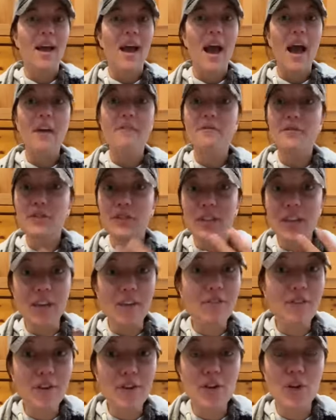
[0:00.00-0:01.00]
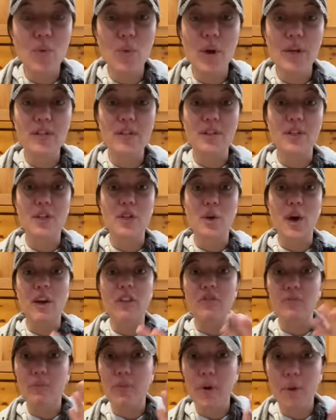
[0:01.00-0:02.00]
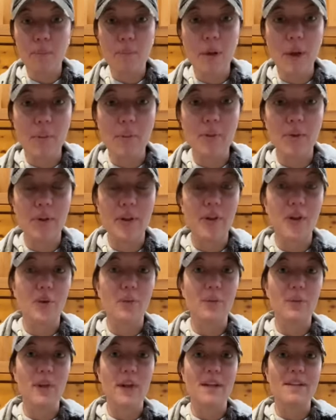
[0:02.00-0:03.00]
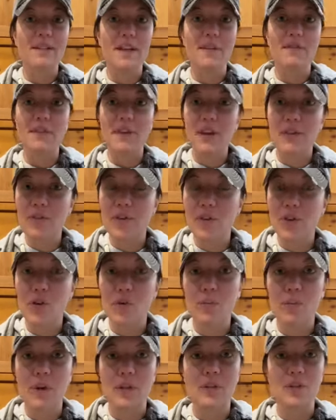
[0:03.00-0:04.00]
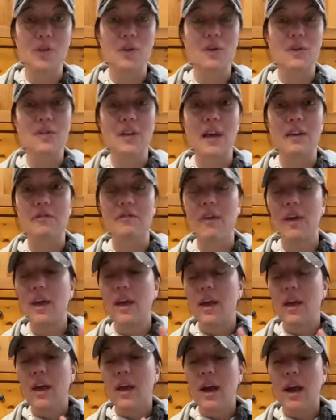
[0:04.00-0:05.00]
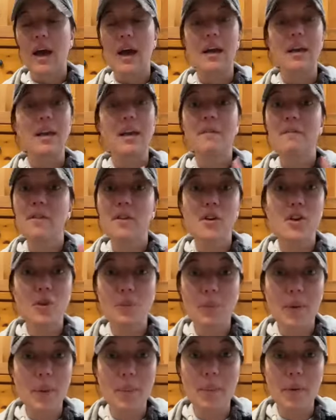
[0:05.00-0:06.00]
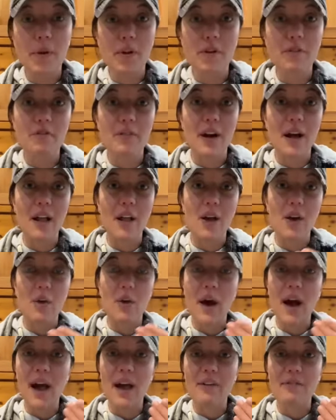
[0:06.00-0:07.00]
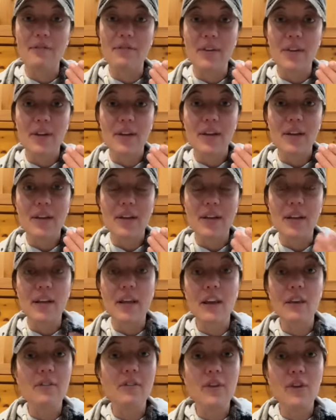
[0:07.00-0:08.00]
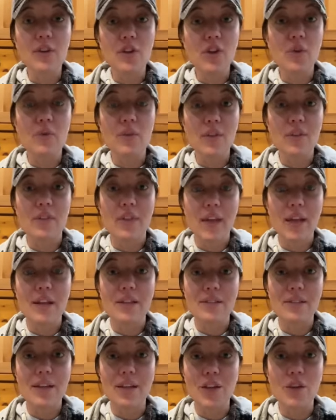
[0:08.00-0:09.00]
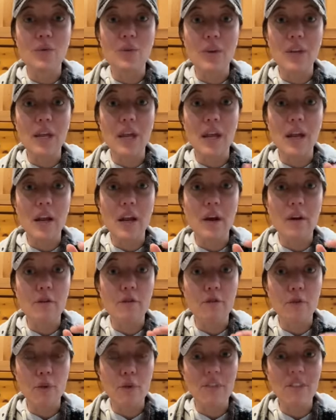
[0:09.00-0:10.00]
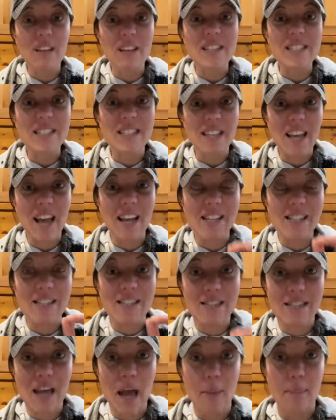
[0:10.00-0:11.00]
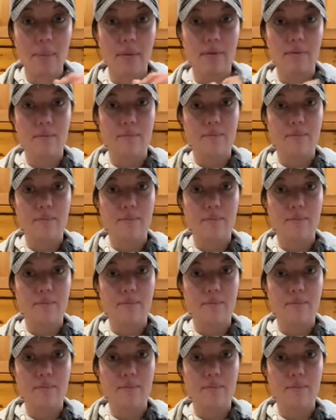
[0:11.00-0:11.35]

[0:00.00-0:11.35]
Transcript: I've given you what to do. I've put people in your place. I've given you mentors. I've given you people to follow. I've given you the things that you need for this next step.